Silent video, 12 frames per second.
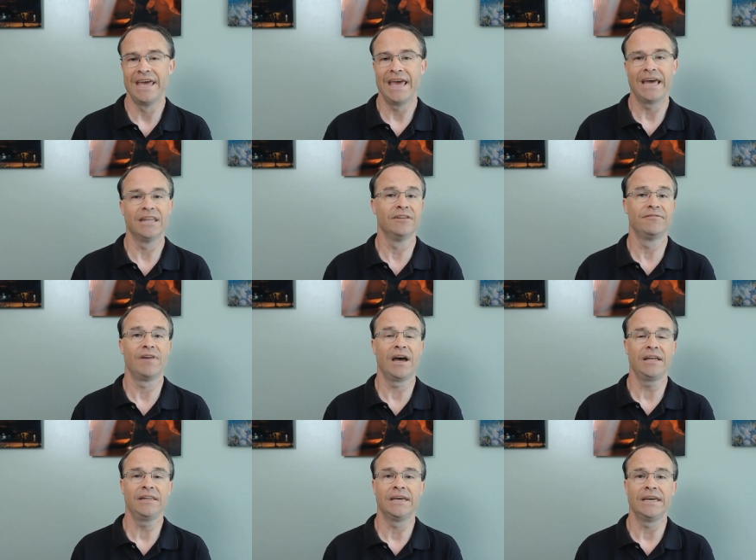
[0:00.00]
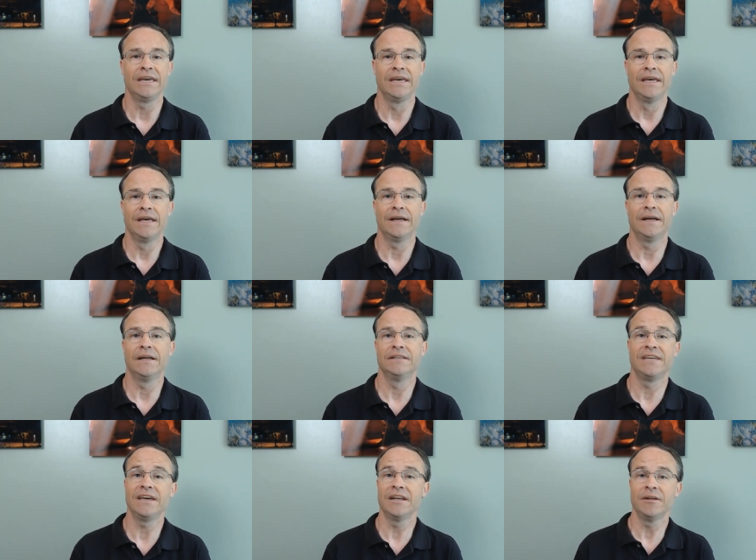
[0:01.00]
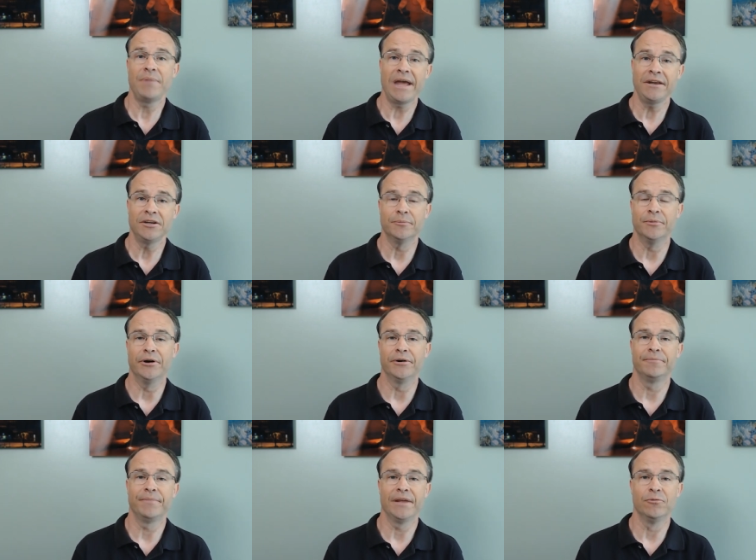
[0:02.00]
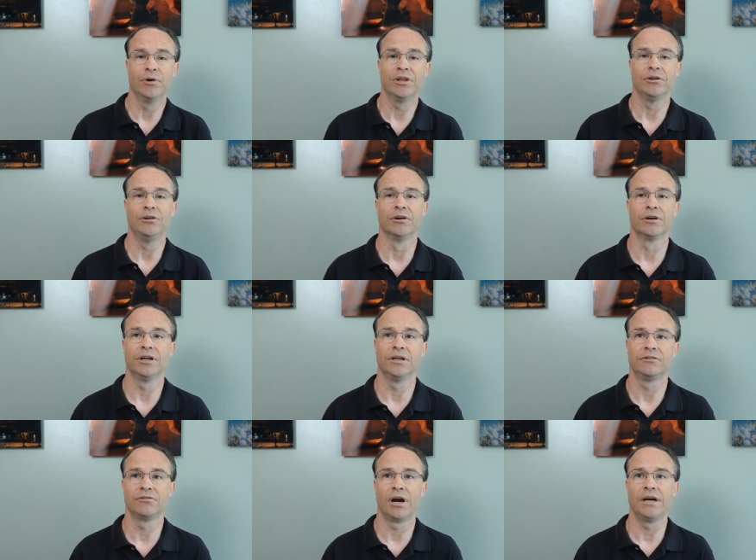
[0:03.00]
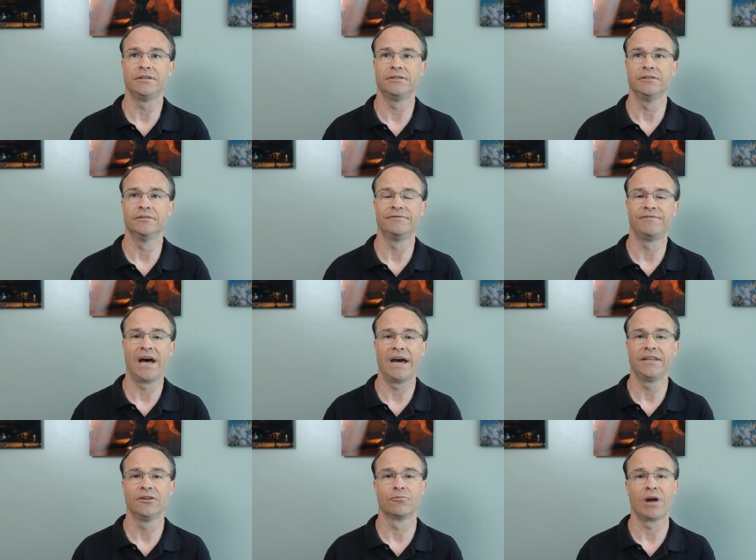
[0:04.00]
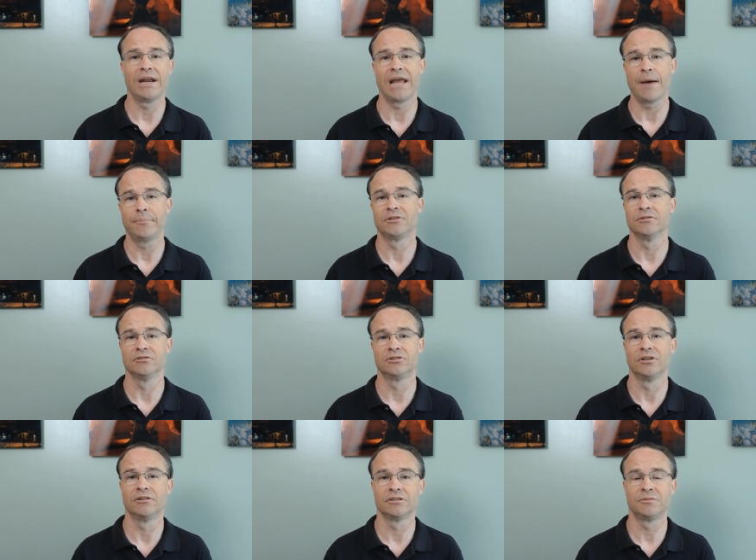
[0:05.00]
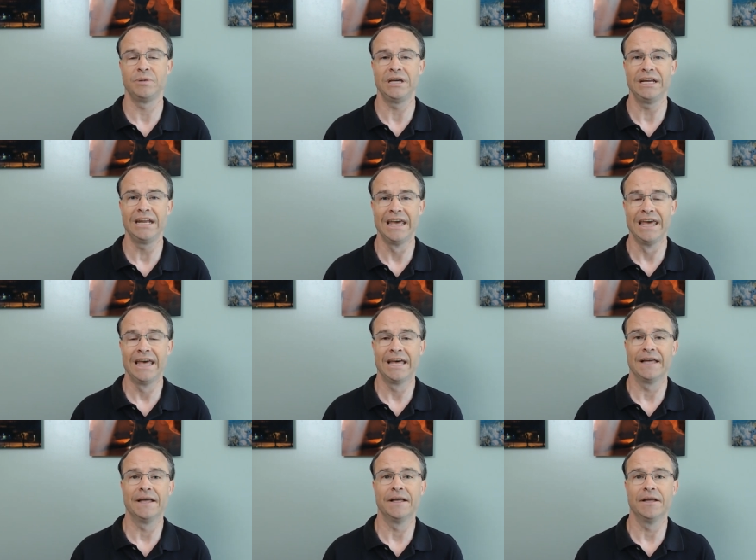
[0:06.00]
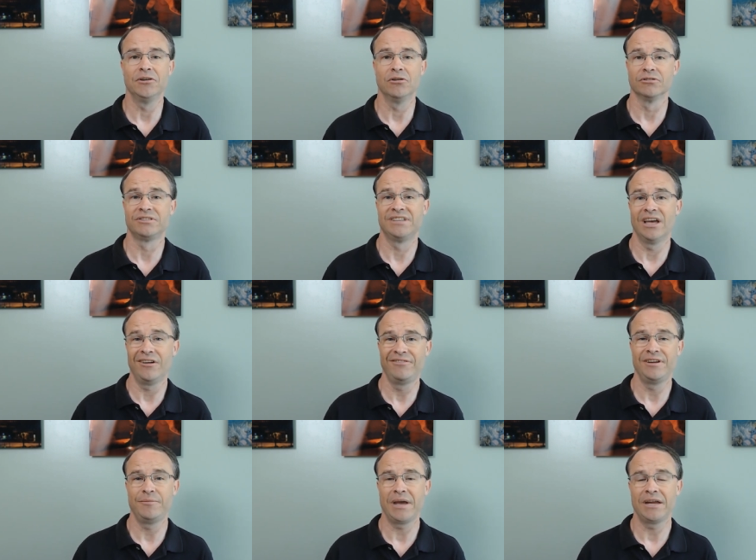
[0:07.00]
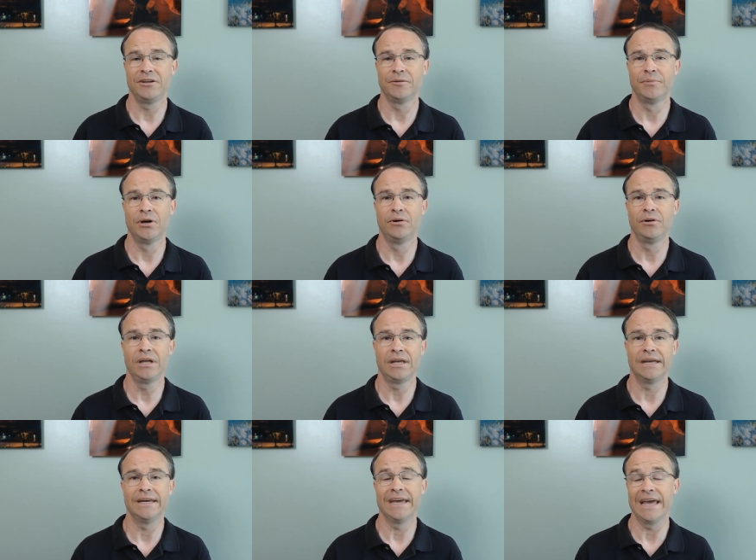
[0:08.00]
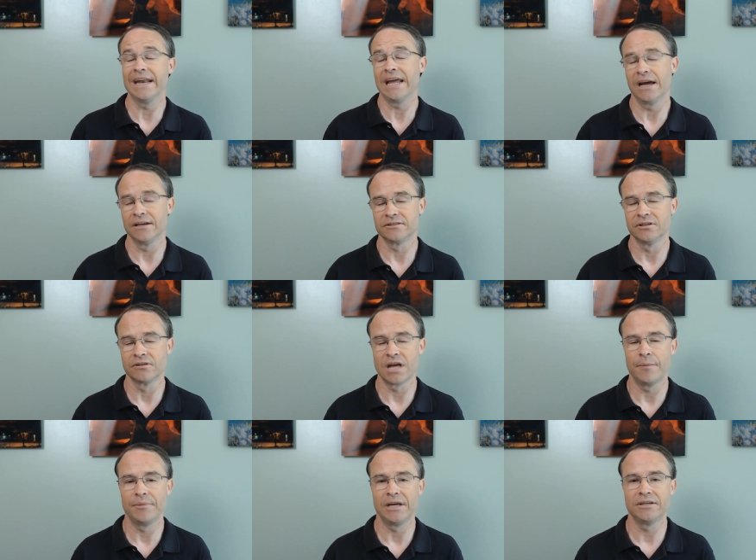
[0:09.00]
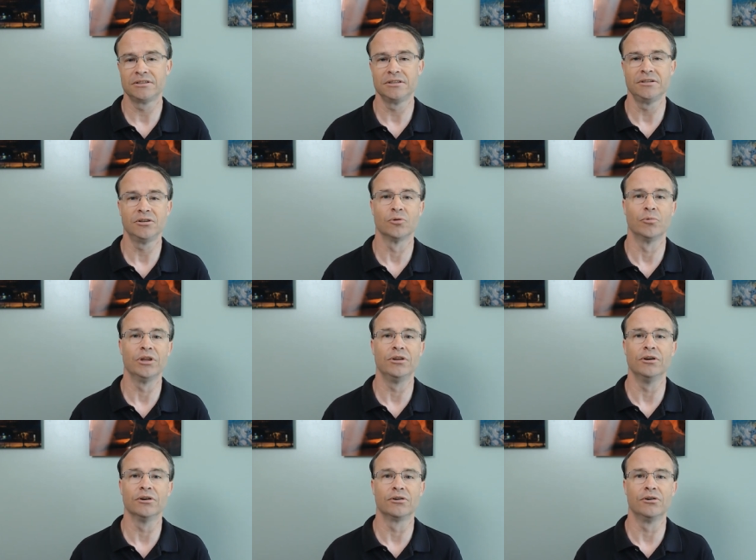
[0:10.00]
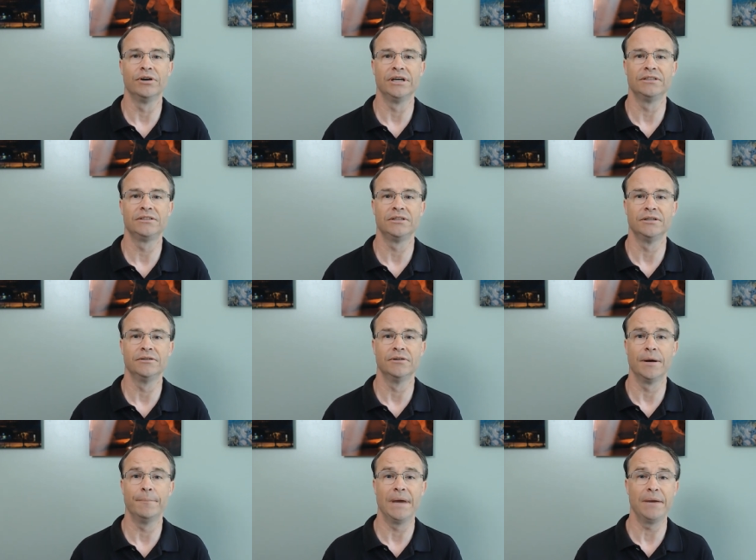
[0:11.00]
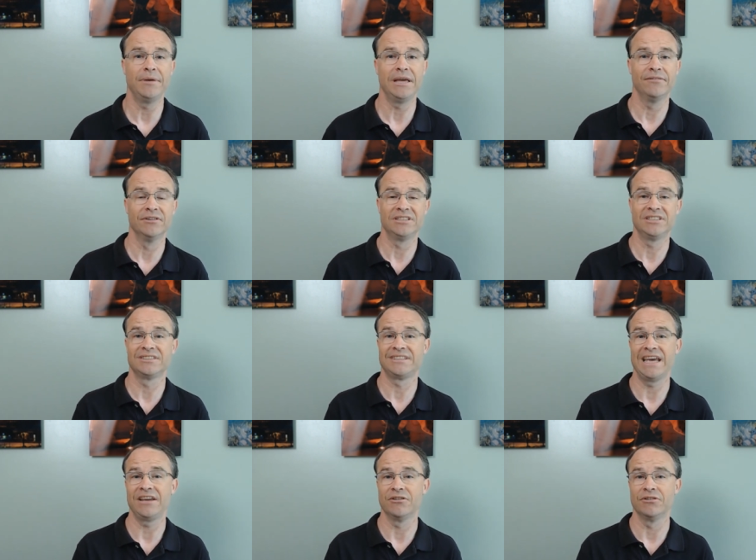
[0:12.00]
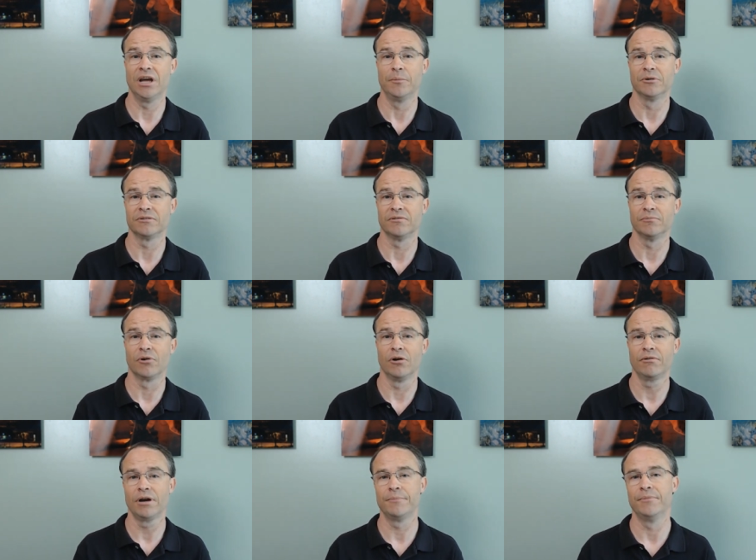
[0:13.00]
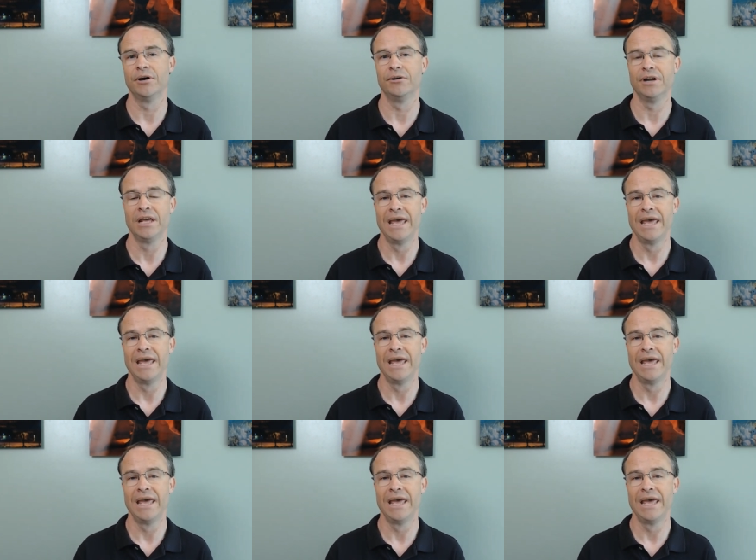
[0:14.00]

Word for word: And then finally, uh, take it in manual mode. And whether you're gonna try to find the right aperture and shutter speed uh, yourself in manual mode uh, and ISO combination, or whether you're going to uh, maybe even just take your numbers from program mode